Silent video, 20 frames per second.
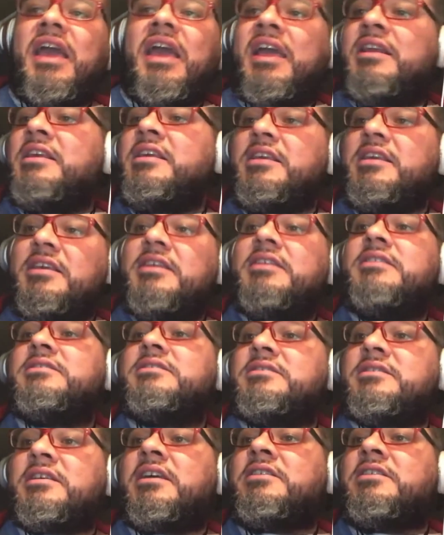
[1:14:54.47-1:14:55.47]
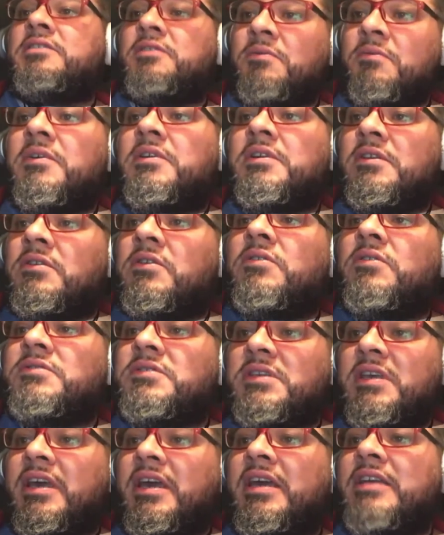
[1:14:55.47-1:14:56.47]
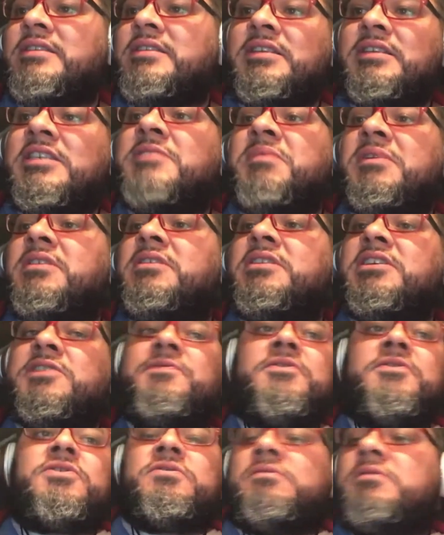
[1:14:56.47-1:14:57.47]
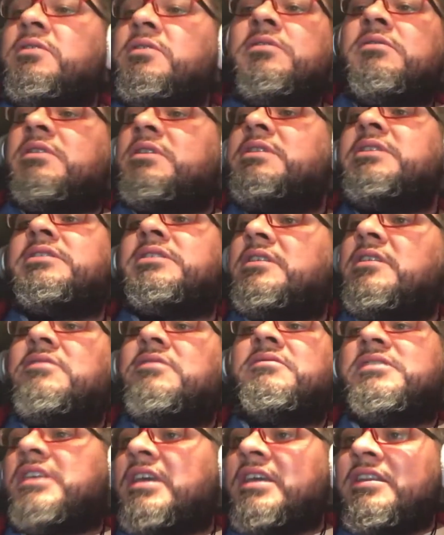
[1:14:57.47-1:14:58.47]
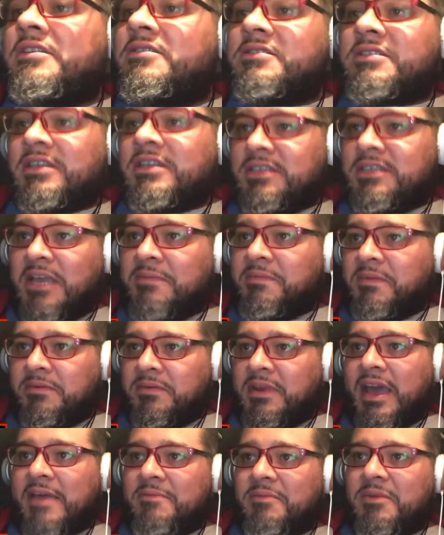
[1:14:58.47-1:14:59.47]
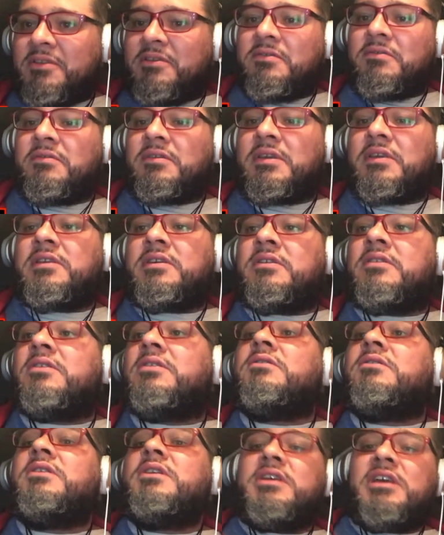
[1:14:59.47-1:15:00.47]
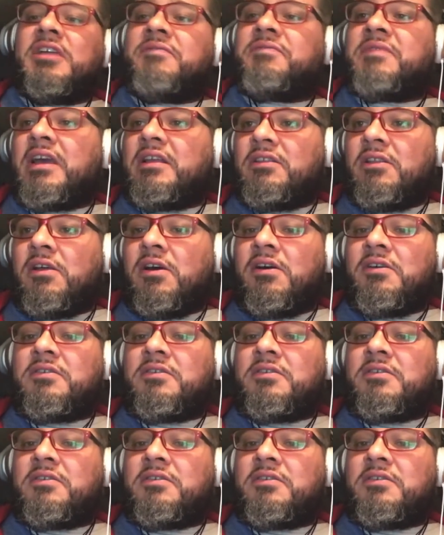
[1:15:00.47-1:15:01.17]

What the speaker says: And he's like, you're one of those guys. And he's been in this for, at least another 10 years on top of what I've been doing, if not